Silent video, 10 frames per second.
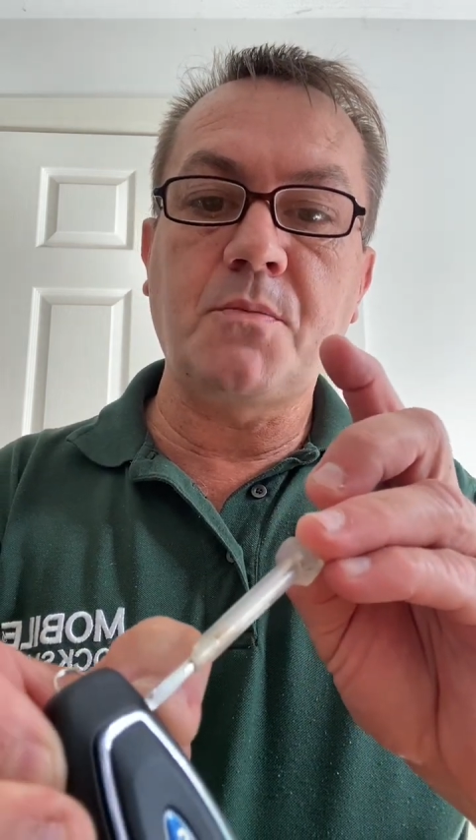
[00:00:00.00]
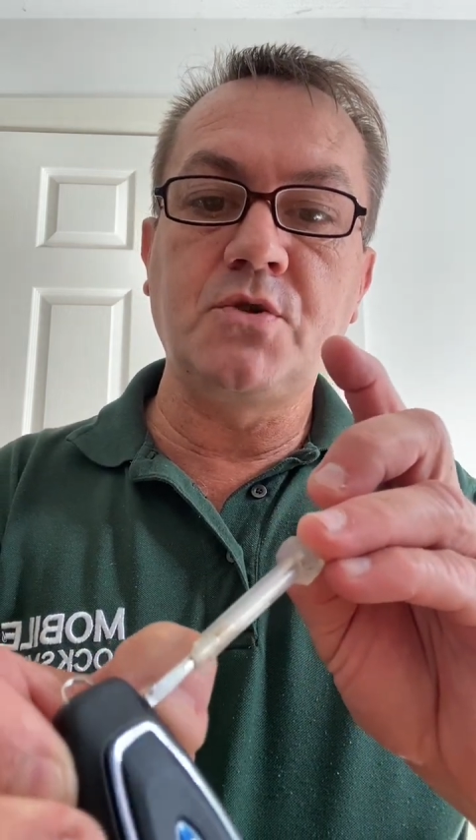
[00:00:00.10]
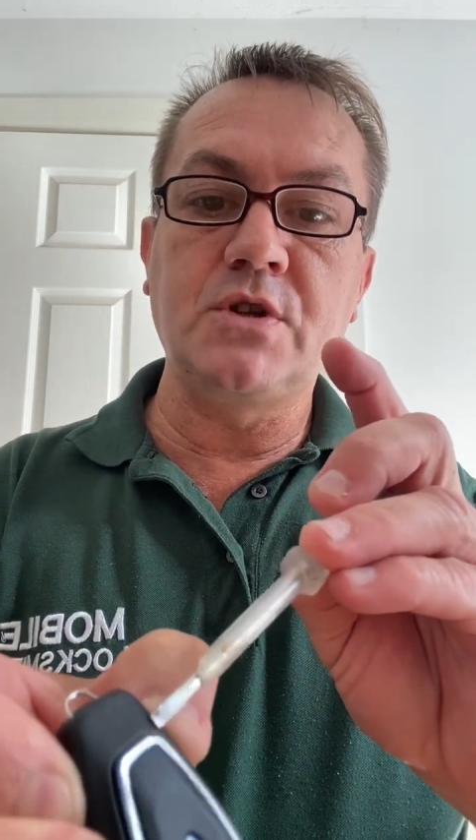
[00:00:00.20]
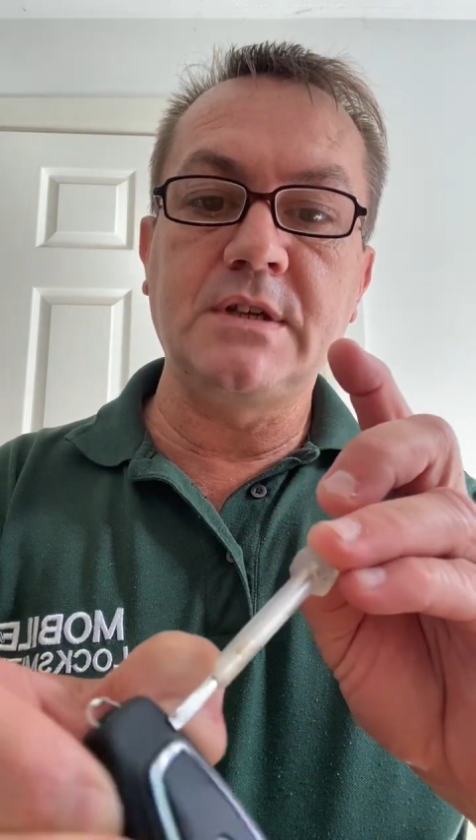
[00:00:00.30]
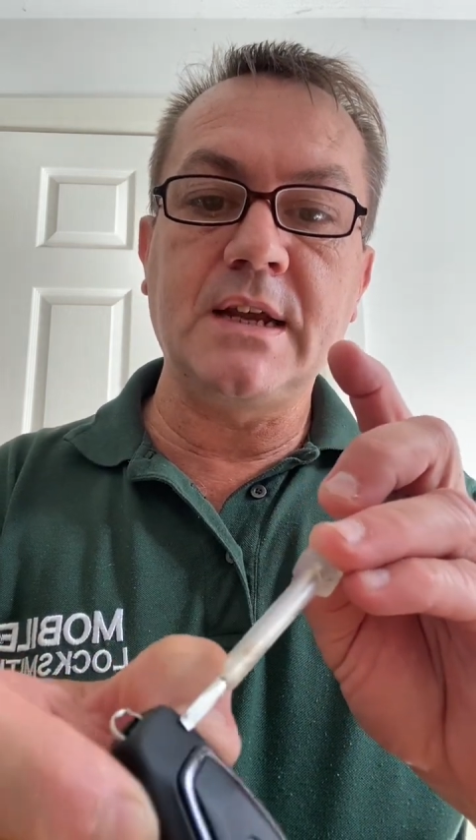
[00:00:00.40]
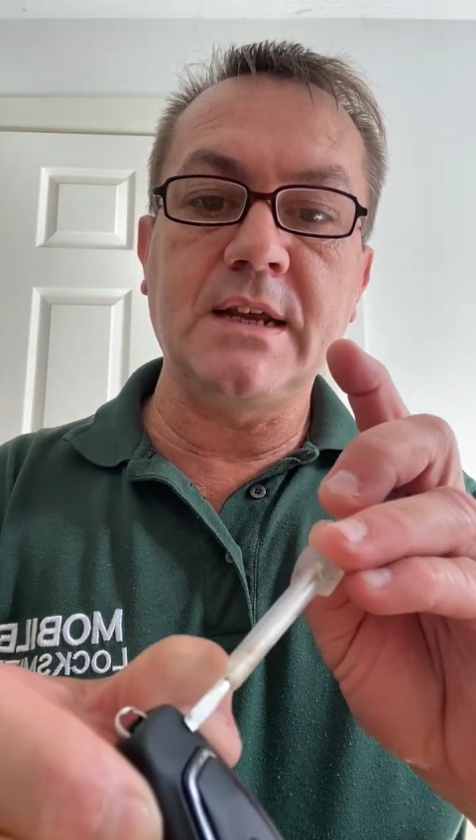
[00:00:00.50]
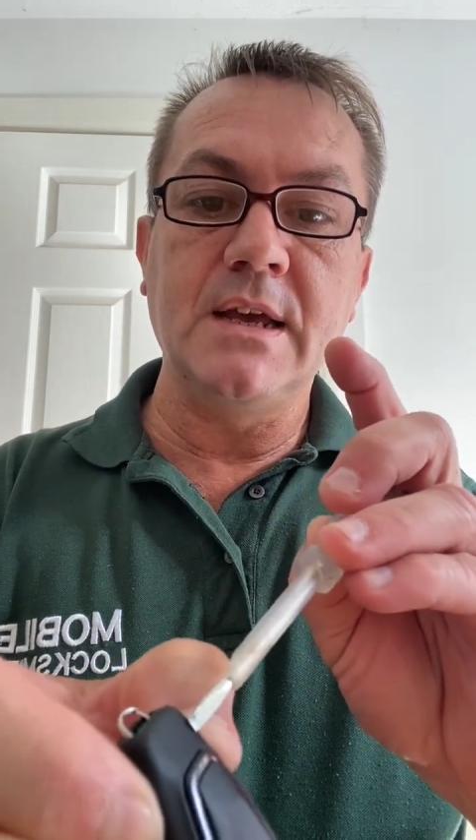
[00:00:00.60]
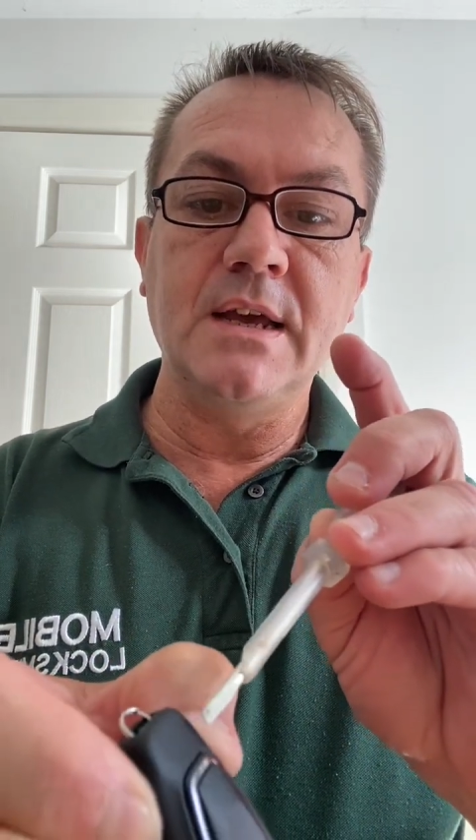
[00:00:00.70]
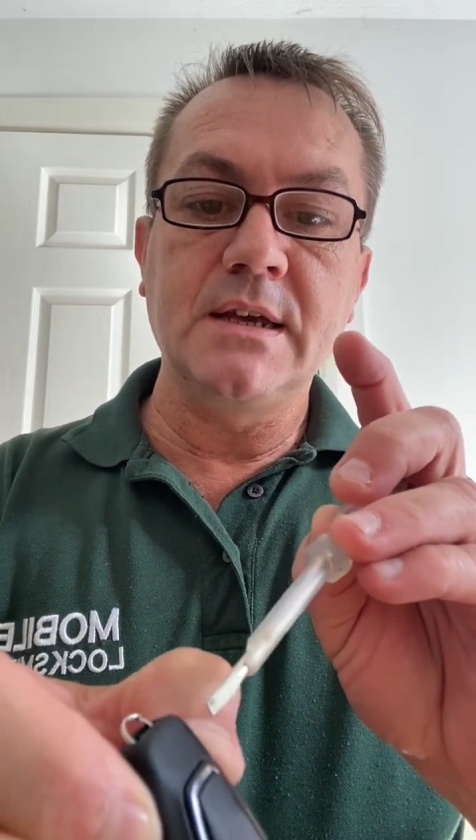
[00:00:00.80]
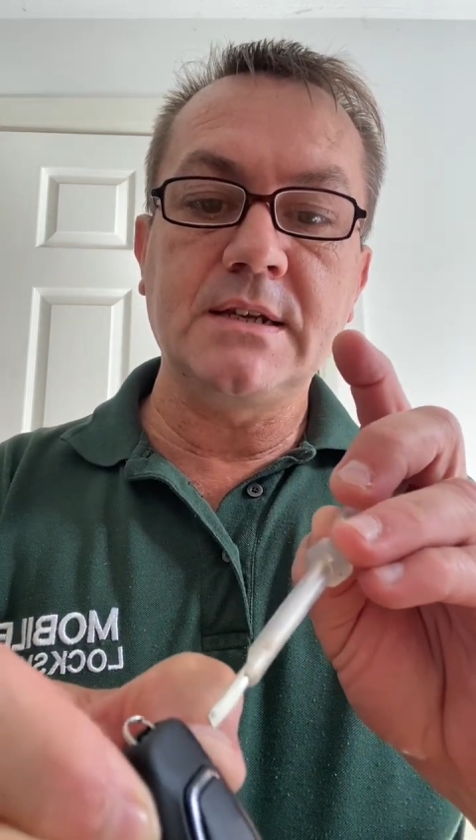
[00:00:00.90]
You should see a
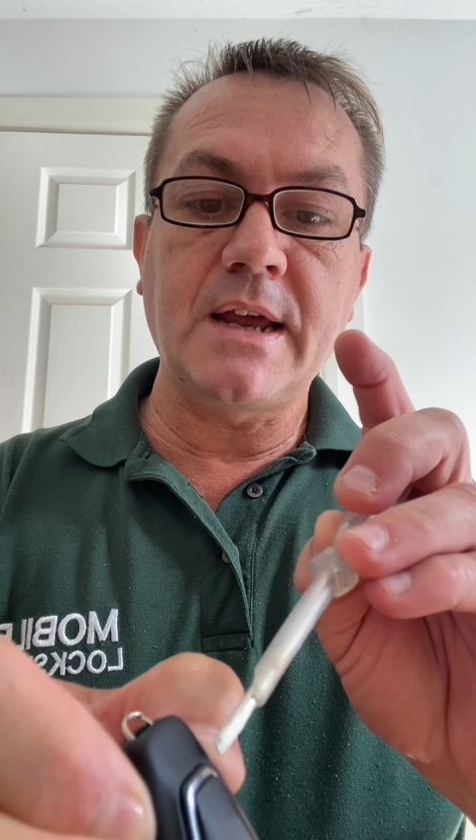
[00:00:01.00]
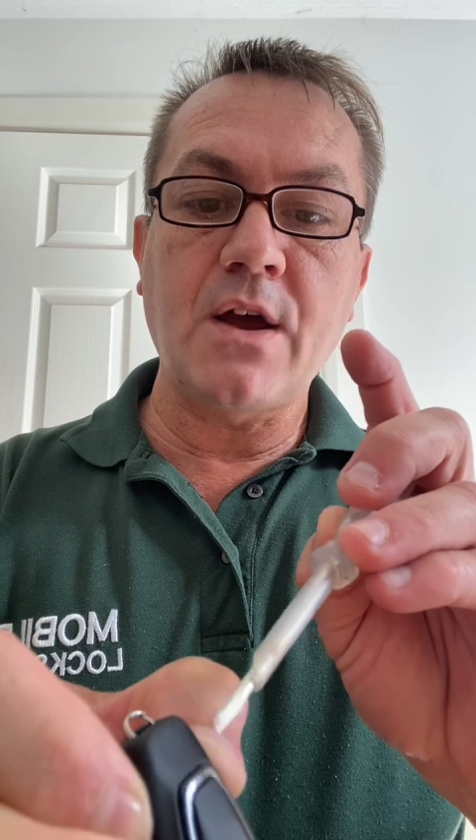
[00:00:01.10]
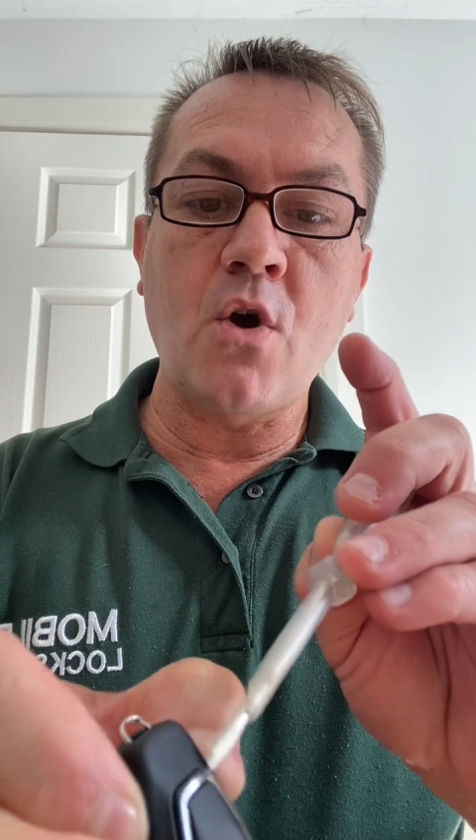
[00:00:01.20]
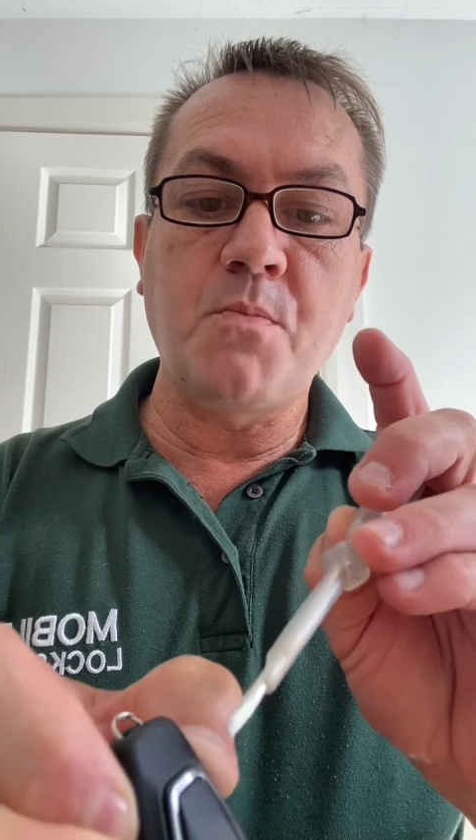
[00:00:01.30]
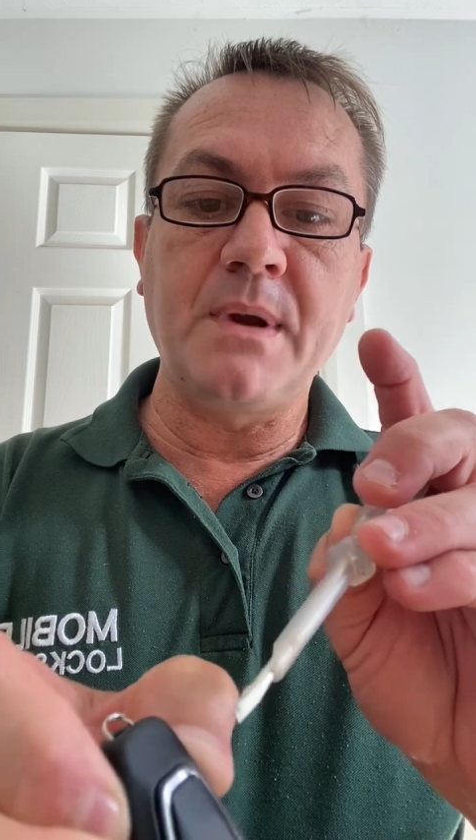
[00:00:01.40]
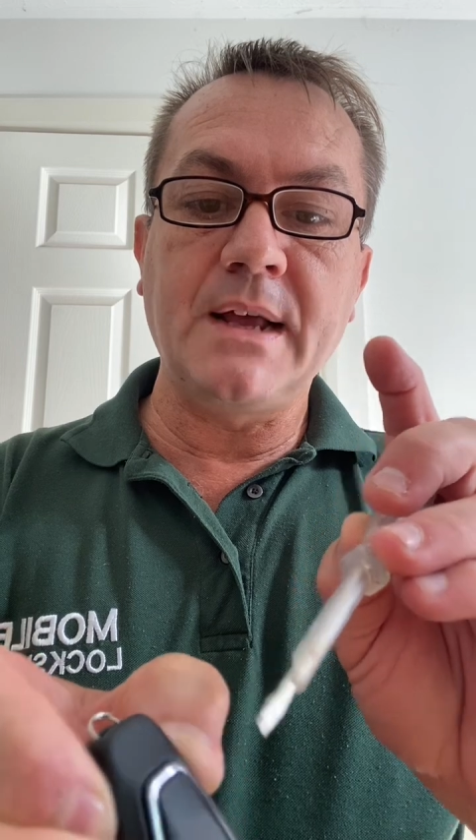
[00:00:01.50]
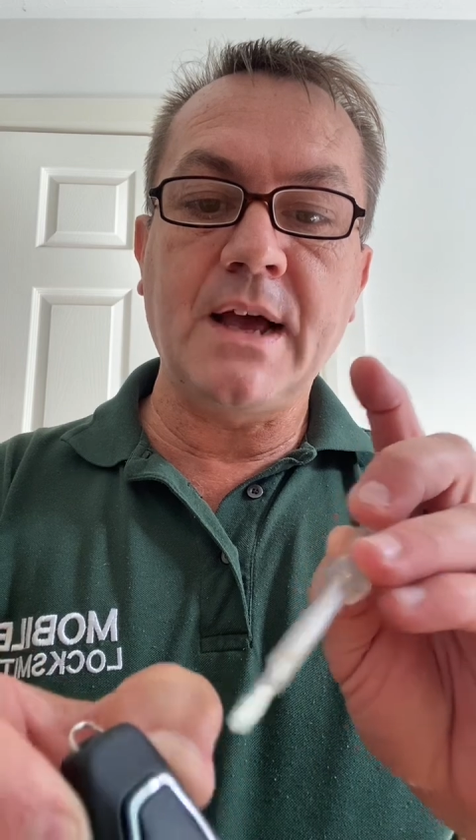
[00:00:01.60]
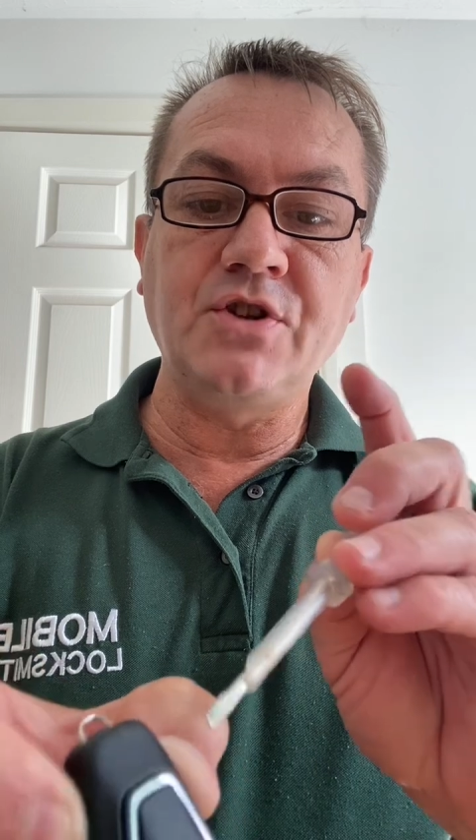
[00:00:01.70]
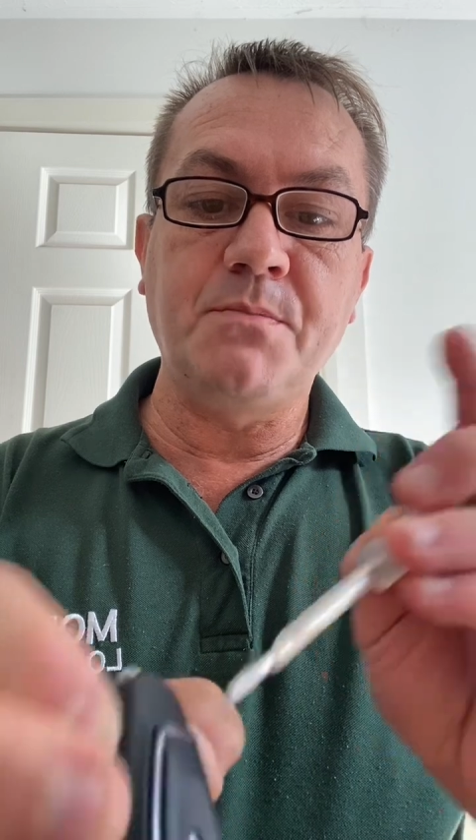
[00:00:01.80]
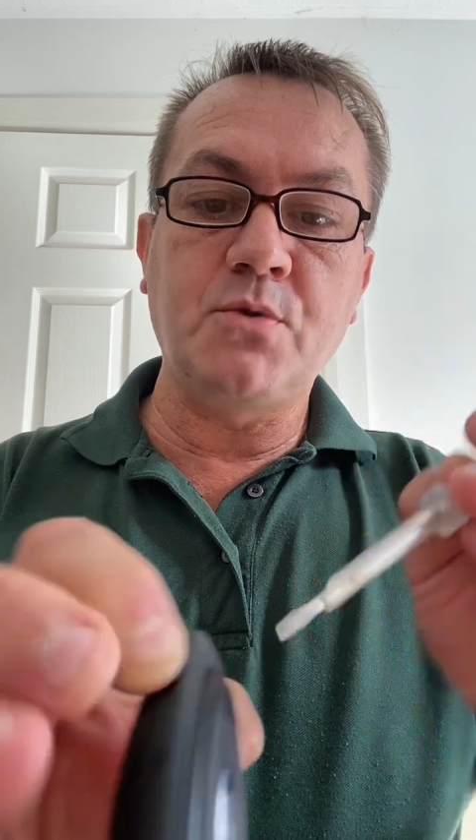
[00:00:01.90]
slight opening
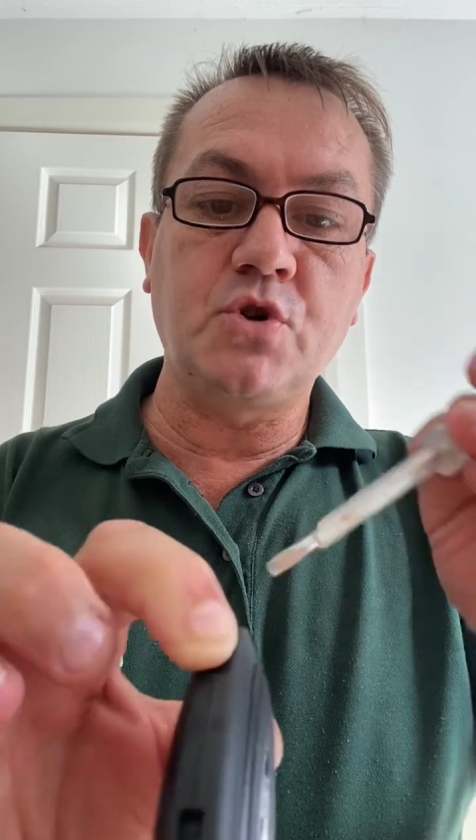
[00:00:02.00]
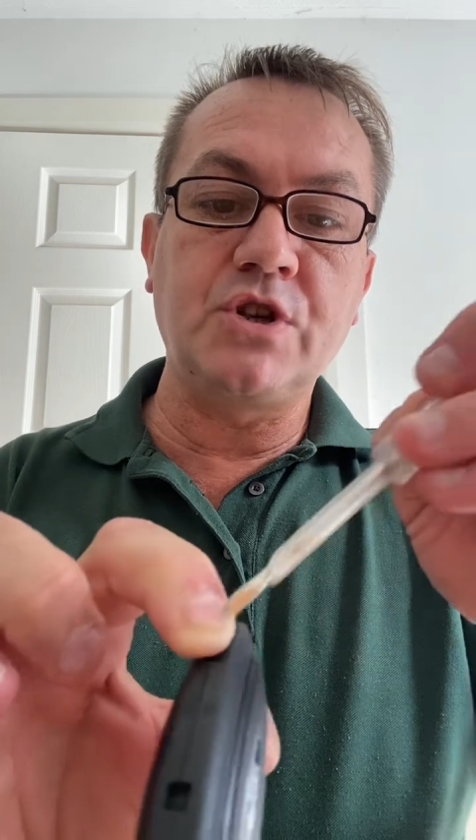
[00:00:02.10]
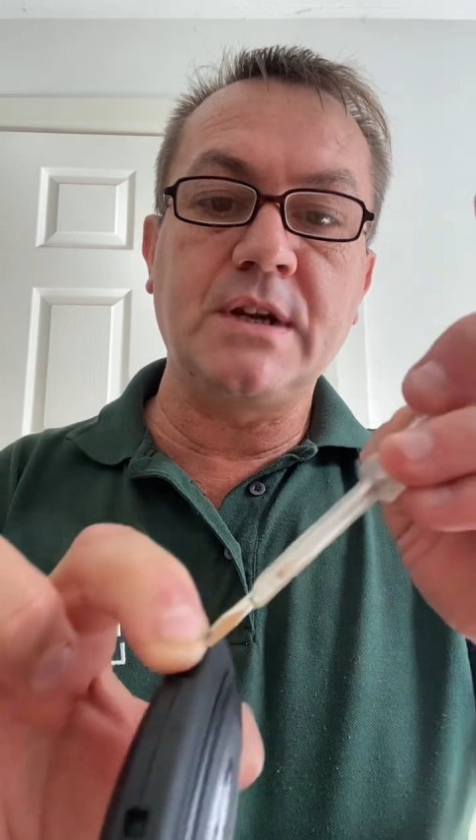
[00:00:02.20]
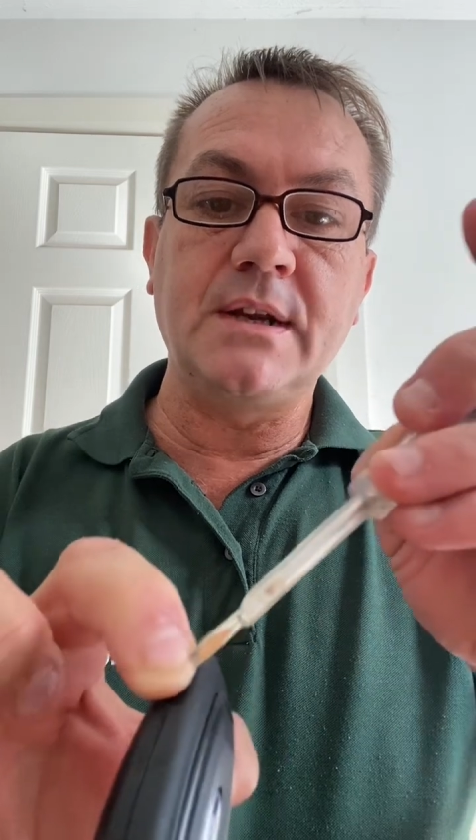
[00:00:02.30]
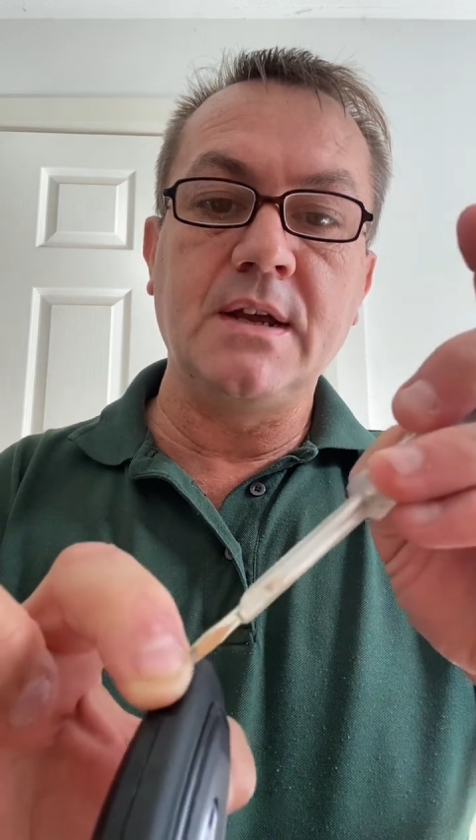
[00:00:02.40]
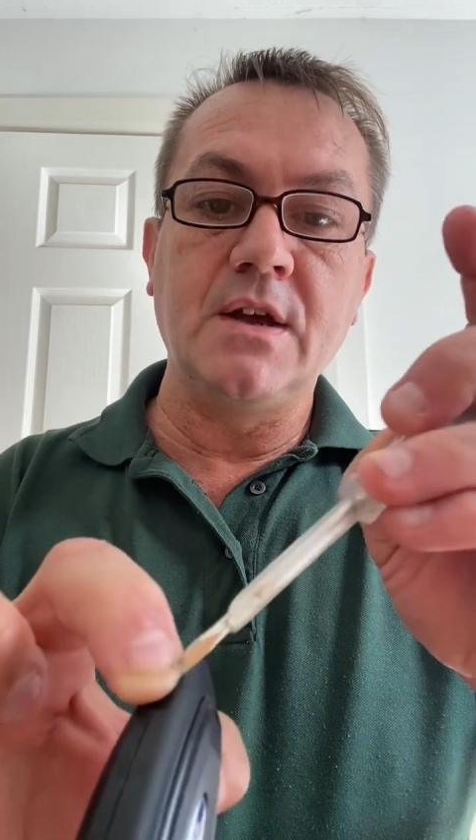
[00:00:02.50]
as you push in